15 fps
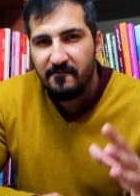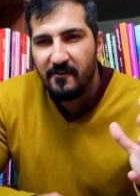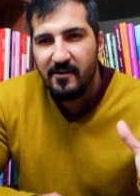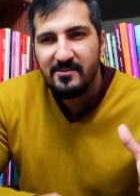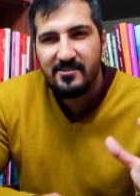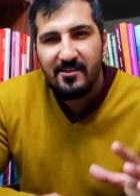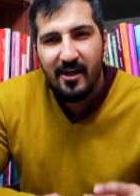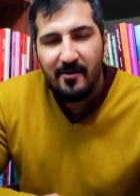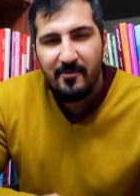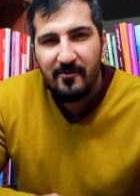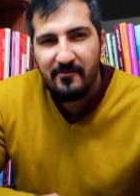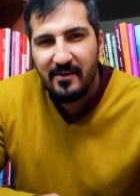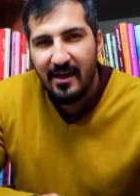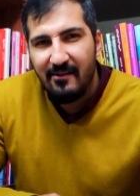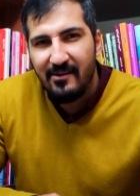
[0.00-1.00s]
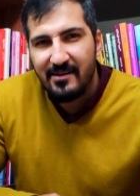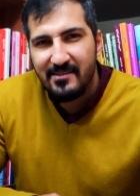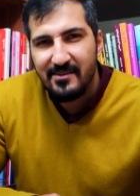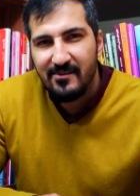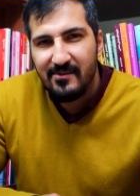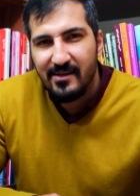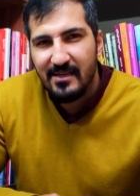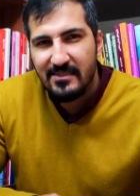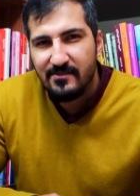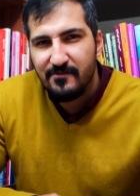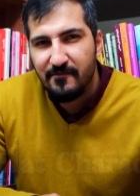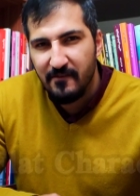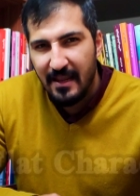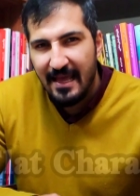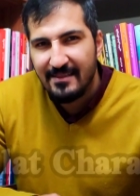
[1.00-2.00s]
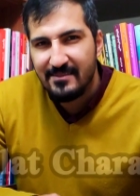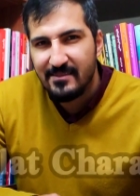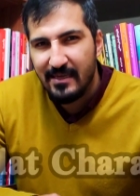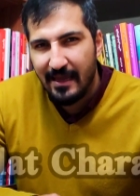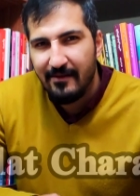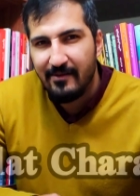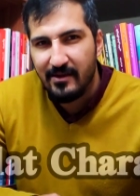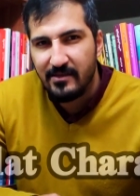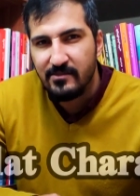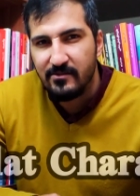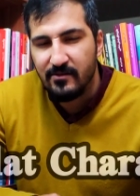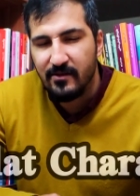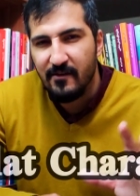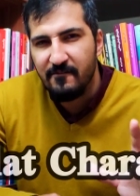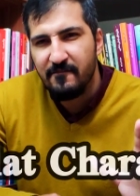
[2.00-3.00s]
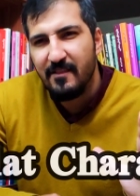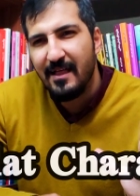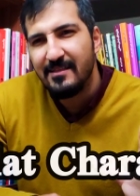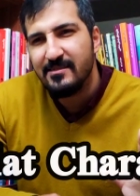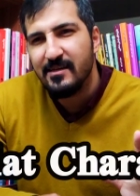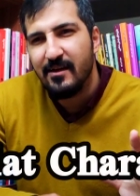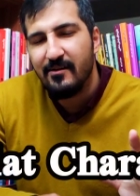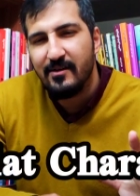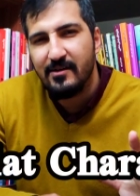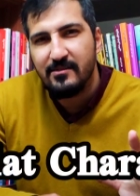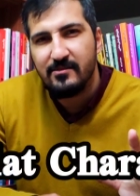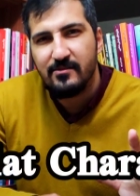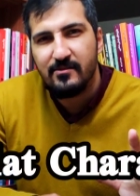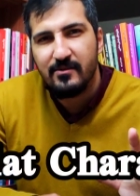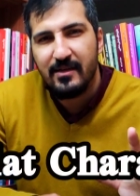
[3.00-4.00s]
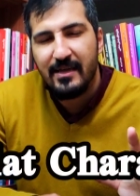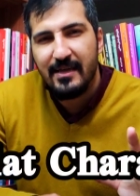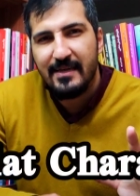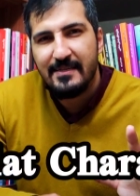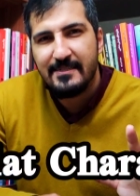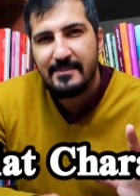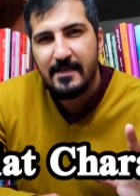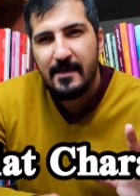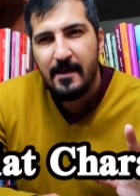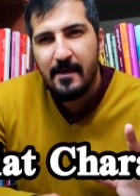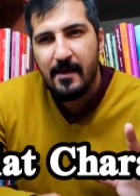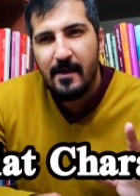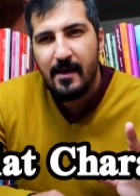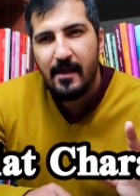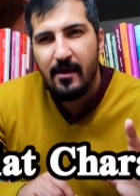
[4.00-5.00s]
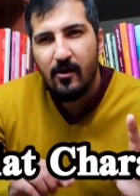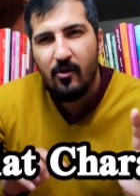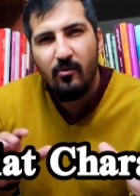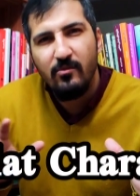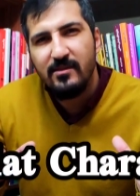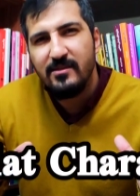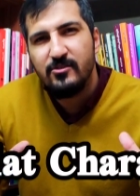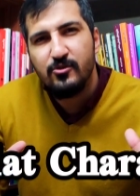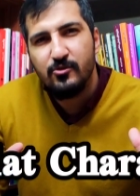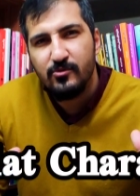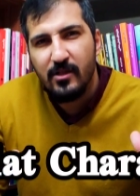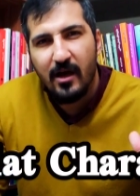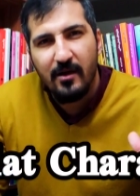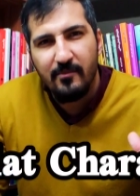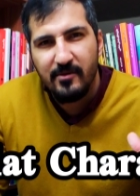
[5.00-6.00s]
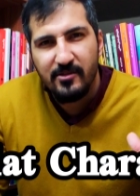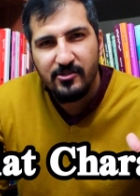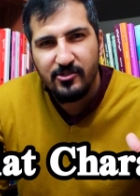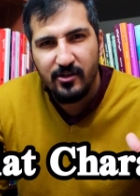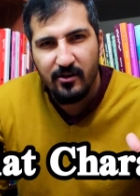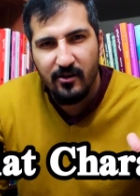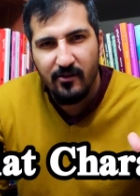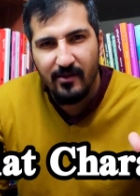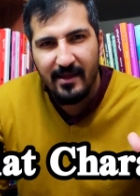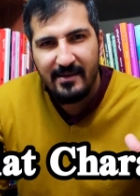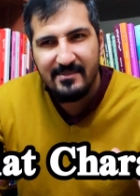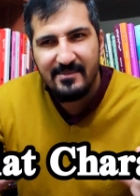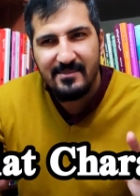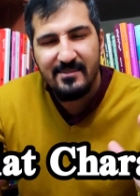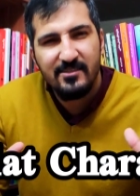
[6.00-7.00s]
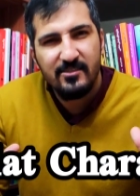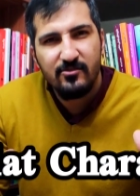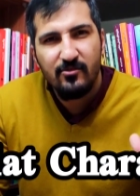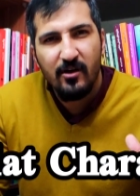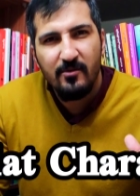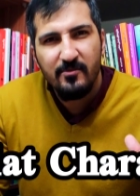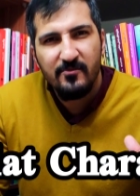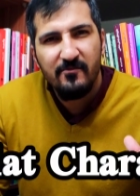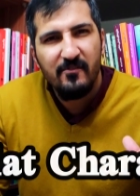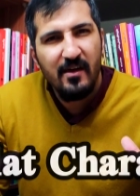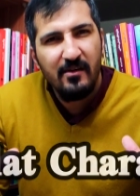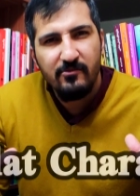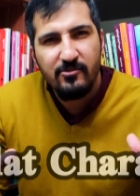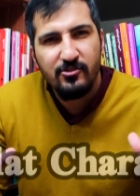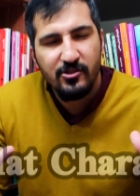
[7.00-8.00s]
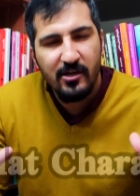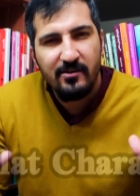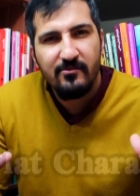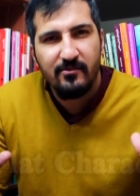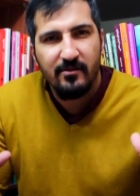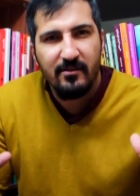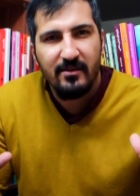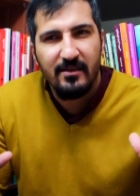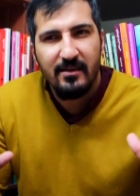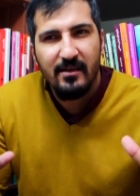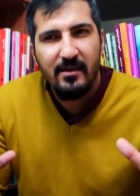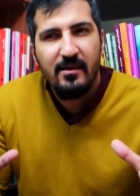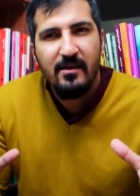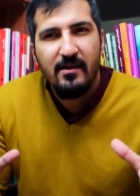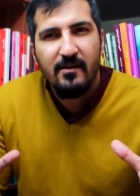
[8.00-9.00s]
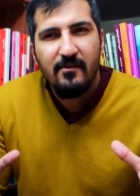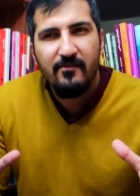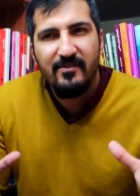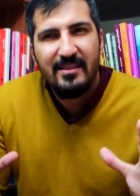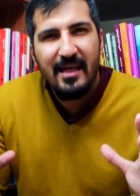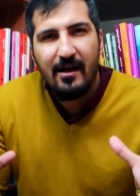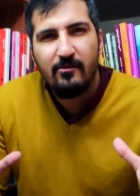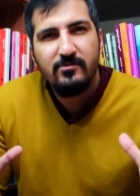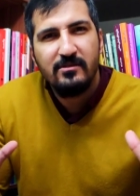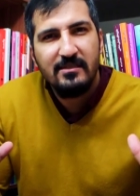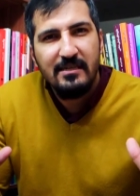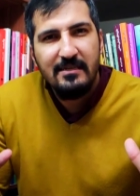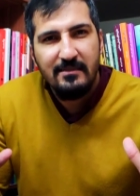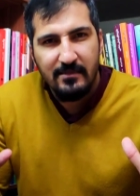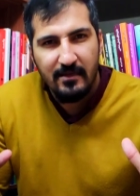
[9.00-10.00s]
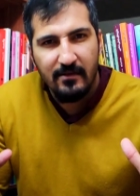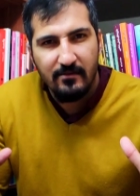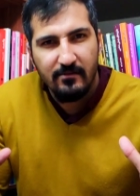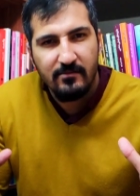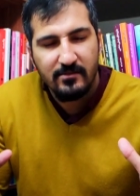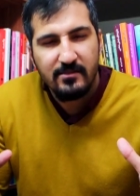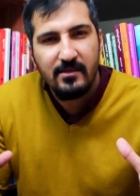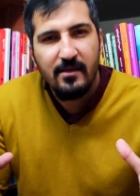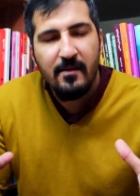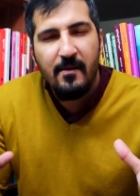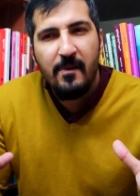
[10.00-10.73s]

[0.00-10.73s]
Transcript: first type of character is flat character. A flat character is only 2-dimensional and is described very generally without details.